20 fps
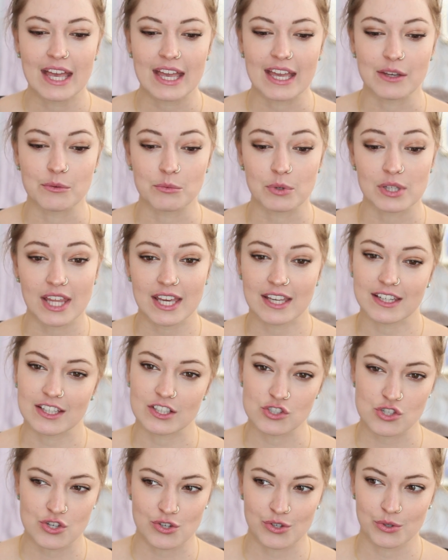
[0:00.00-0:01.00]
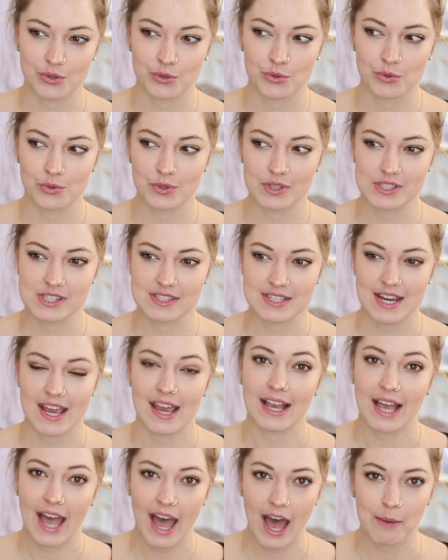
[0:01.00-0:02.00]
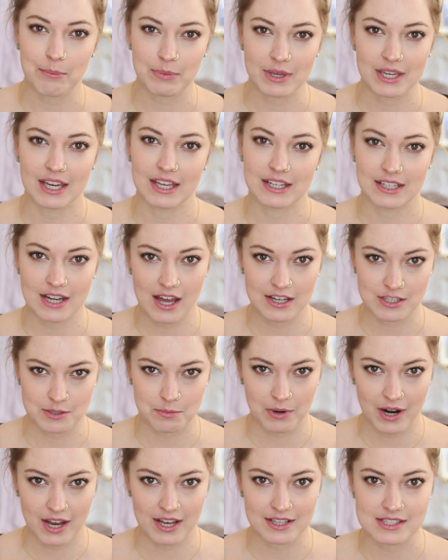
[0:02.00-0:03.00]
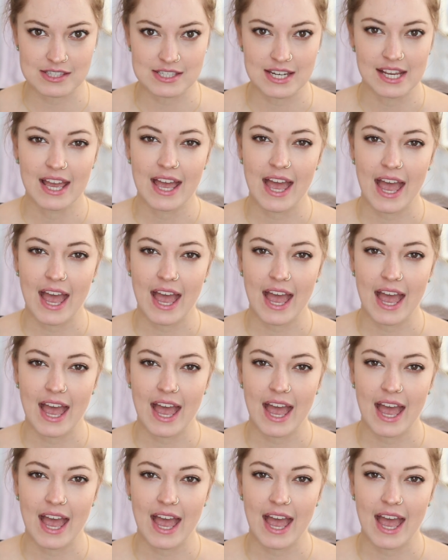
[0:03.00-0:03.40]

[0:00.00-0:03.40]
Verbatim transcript: in relating to staying happy and not depressed.